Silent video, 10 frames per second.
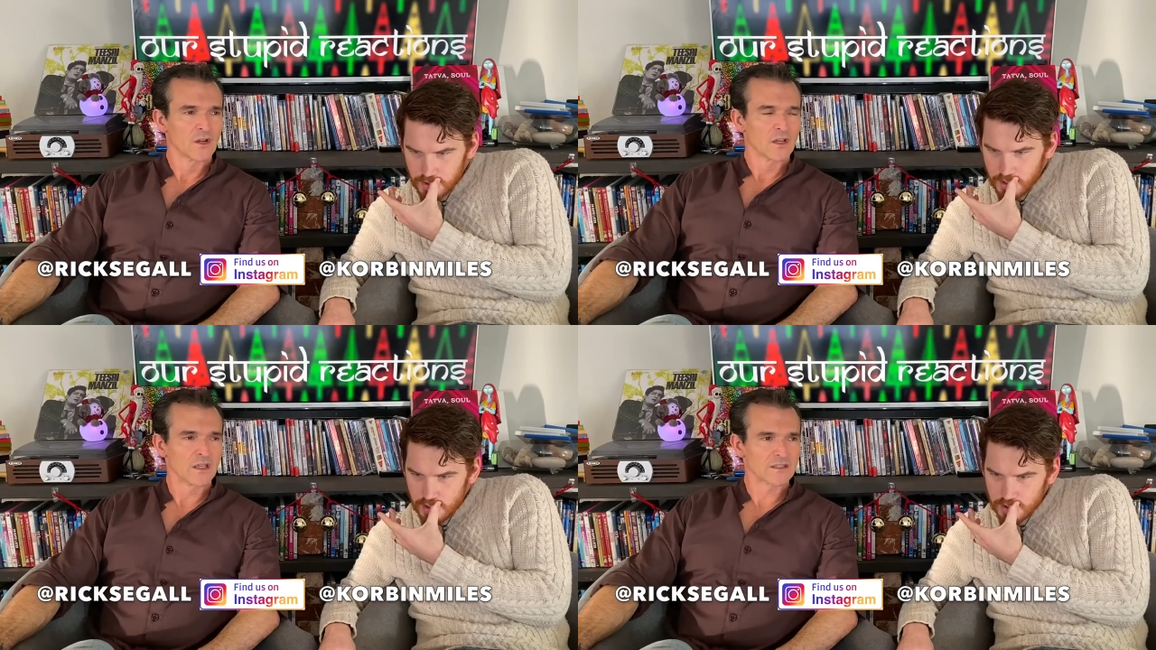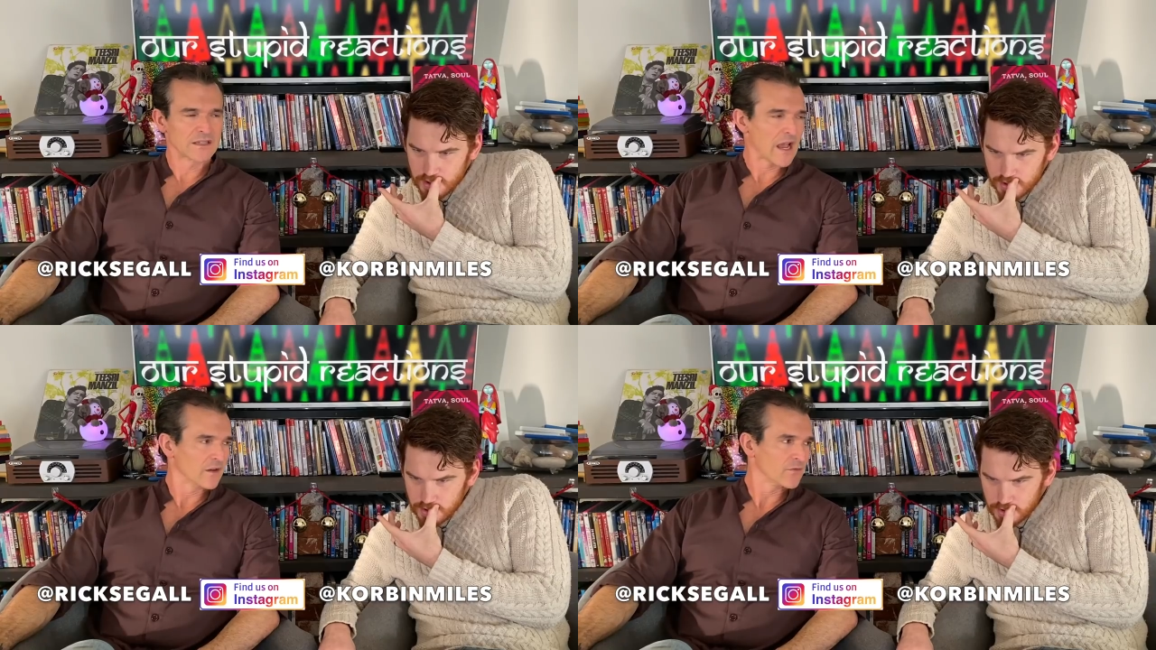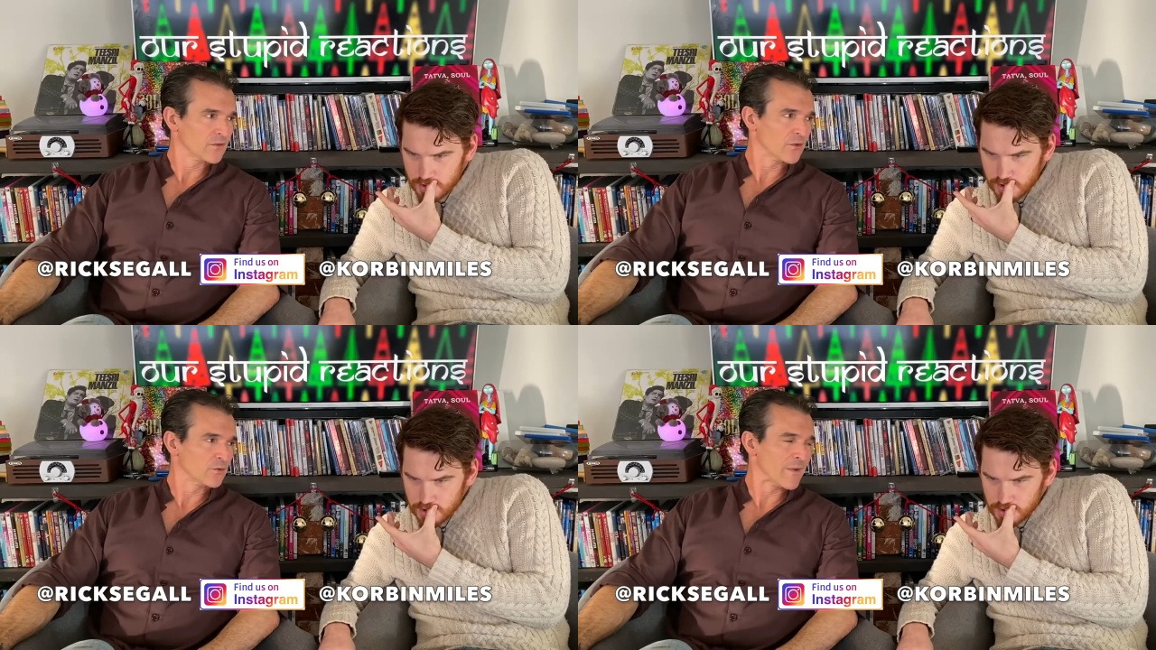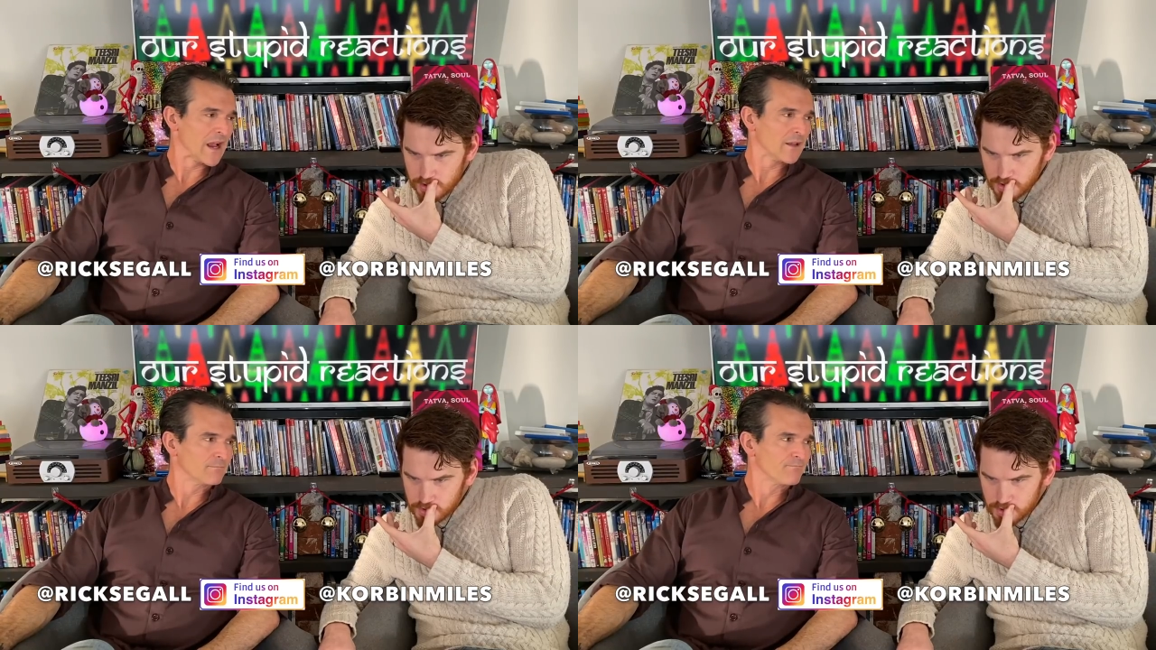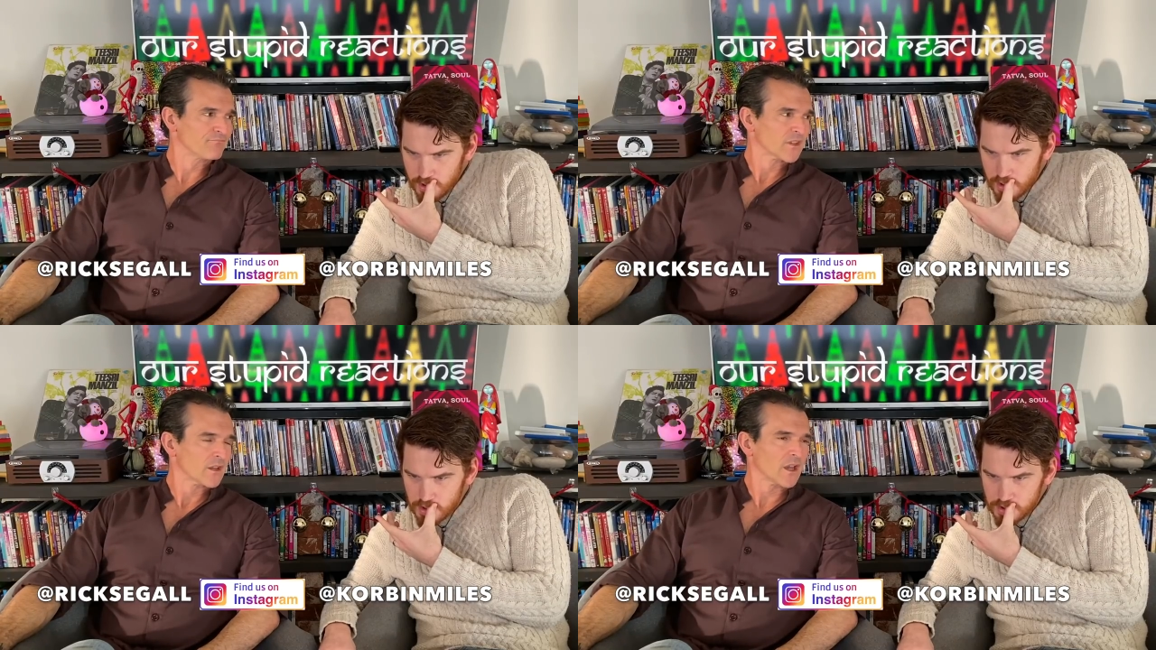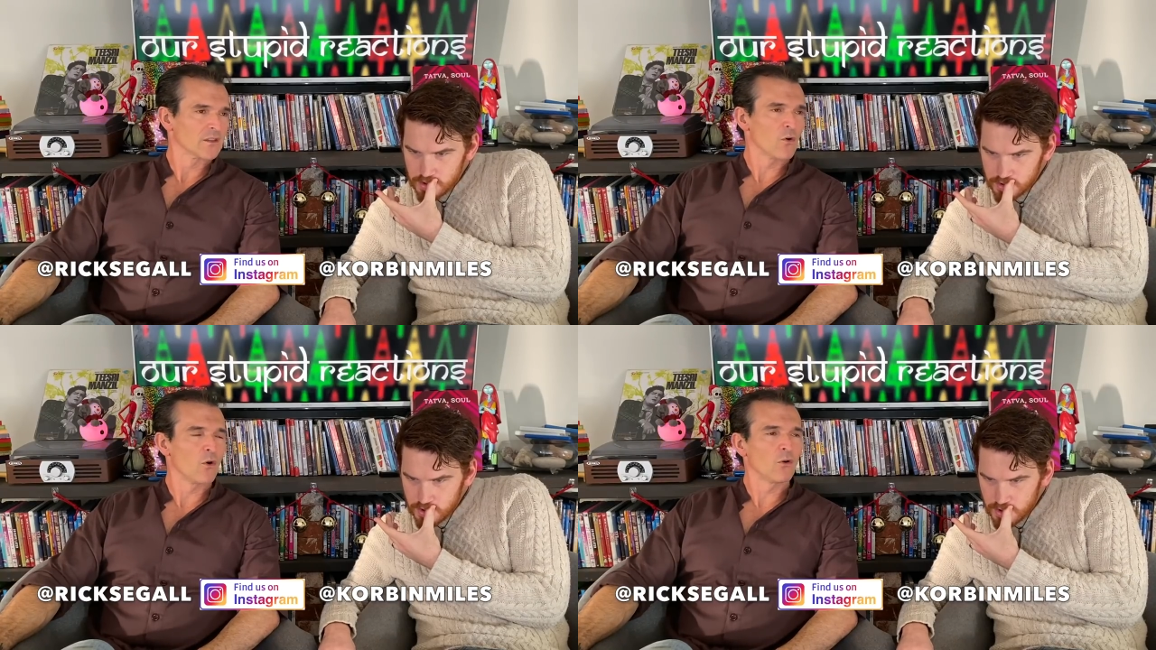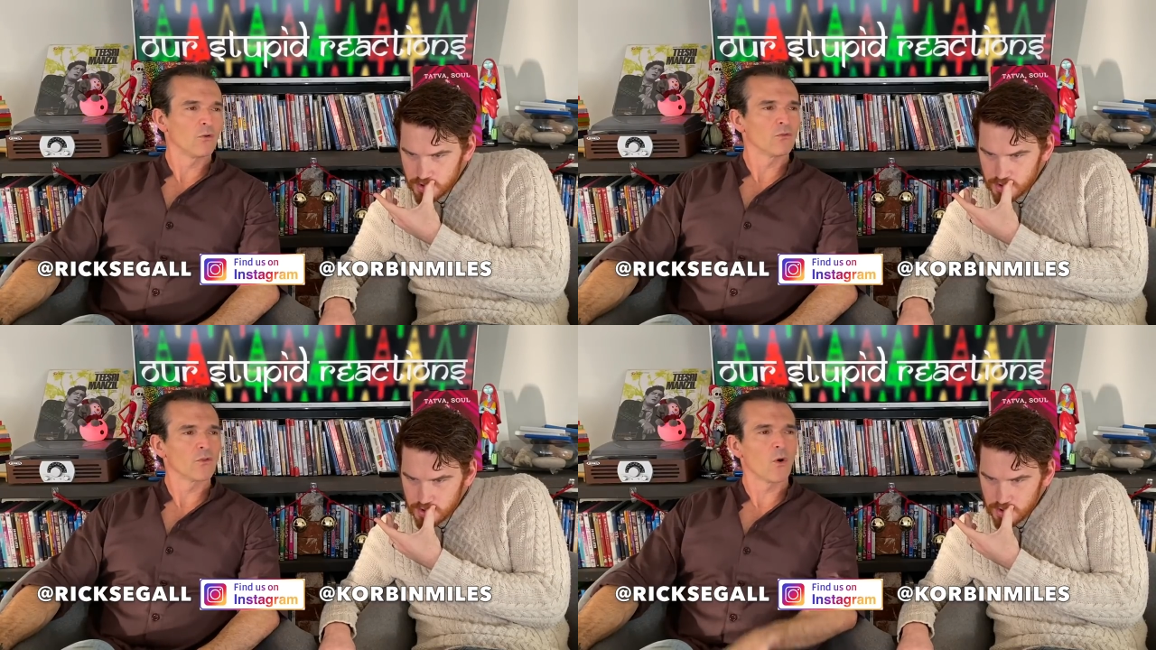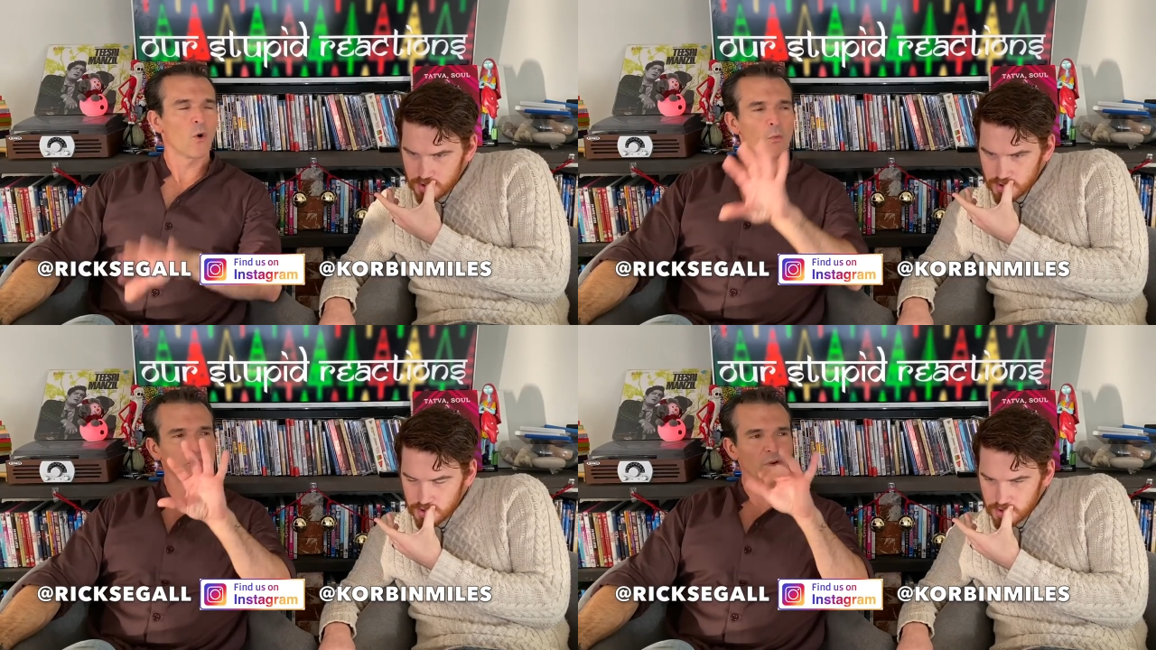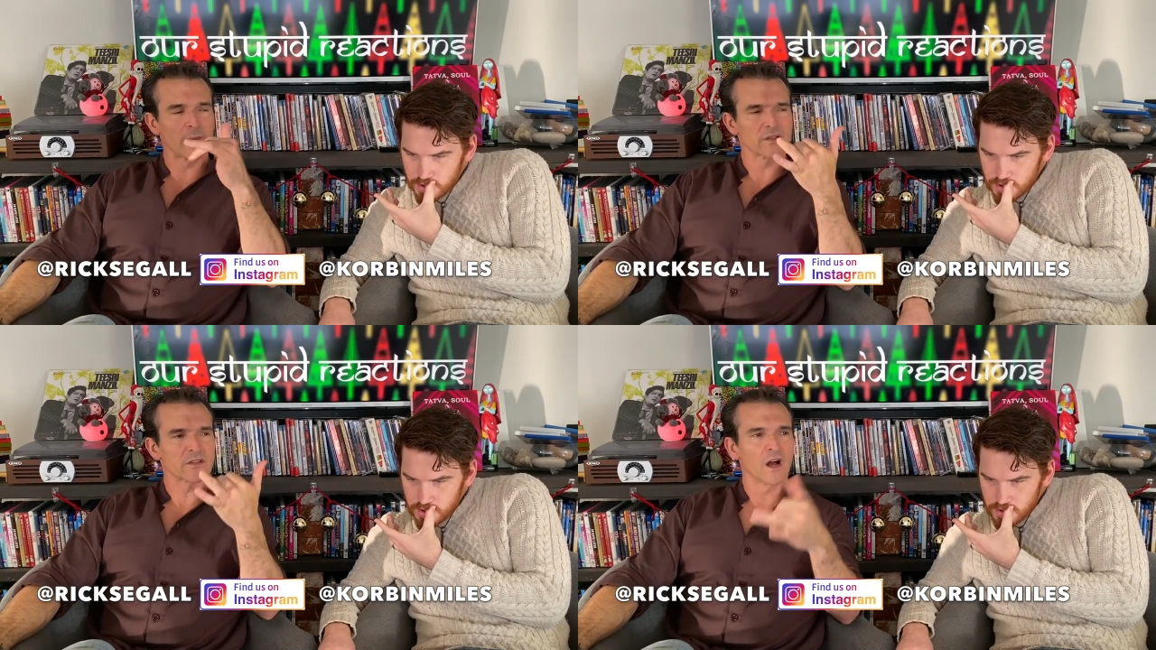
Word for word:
Speaker 1: Yeah. His dad for another man. Yeah. And the whole the whole premise